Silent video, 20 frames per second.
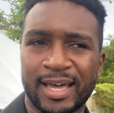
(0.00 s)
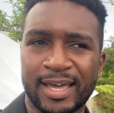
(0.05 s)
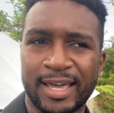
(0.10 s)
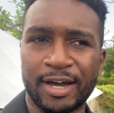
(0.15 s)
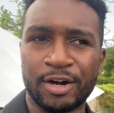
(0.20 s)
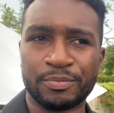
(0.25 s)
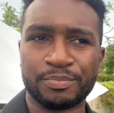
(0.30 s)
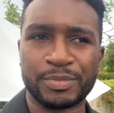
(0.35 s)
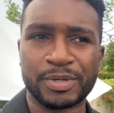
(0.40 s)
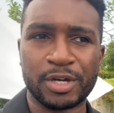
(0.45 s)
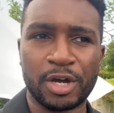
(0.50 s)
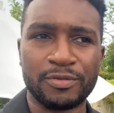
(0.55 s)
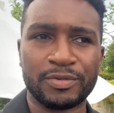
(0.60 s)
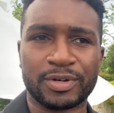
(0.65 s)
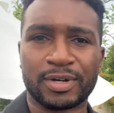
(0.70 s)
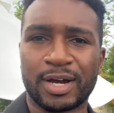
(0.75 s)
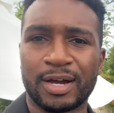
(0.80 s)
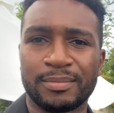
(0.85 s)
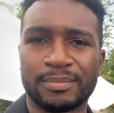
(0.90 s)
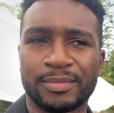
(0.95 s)
helped me
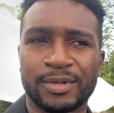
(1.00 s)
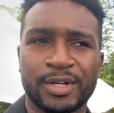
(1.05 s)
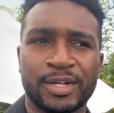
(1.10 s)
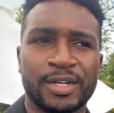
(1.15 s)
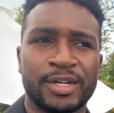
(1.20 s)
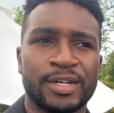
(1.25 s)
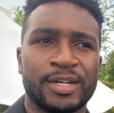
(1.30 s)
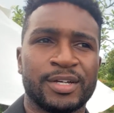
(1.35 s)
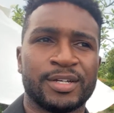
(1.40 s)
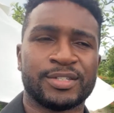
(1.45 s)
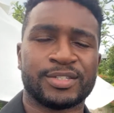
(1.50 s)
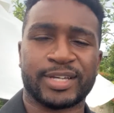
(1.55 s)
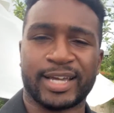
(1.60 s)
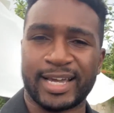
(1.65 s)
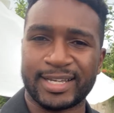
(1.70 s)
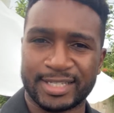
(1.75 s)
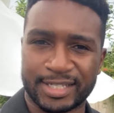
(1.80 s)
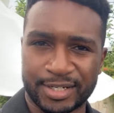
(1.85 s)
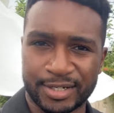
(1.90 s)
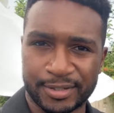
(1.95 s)
overcome
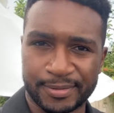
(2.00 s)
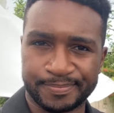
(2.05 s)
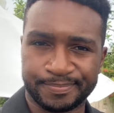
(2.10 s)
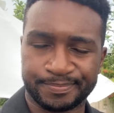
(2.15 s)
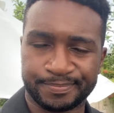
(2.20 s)
sciatica